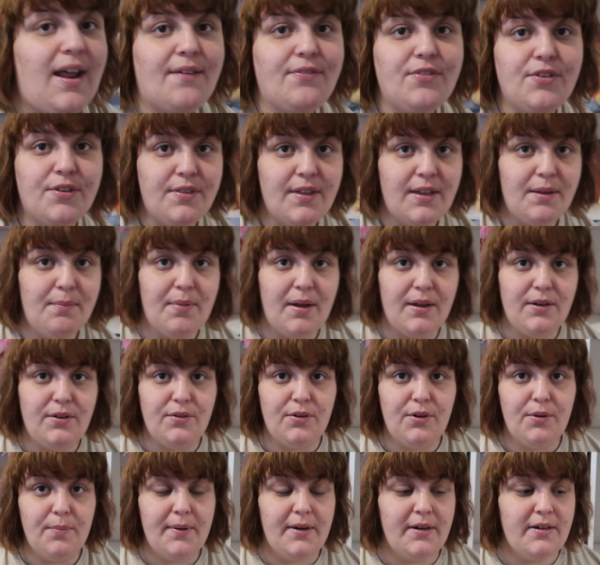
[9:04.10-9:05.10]
after thing by
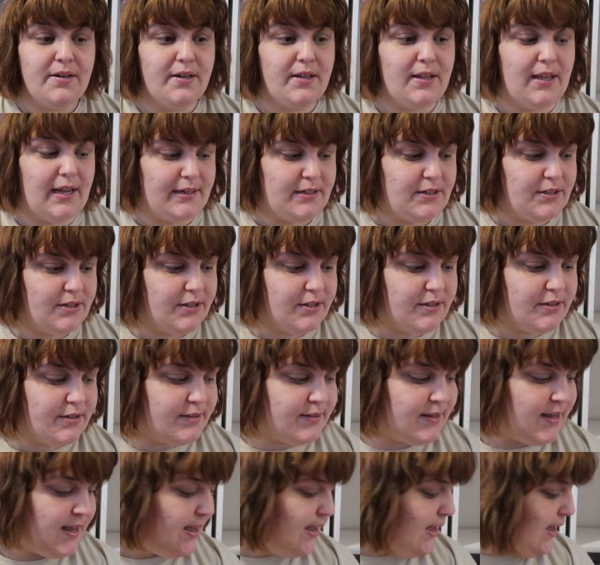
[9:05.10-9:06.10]
doodle bear
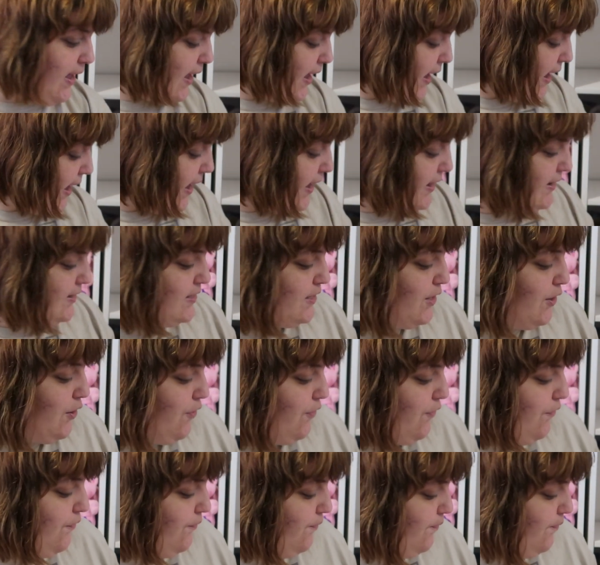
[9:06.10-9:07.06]
collectors. And so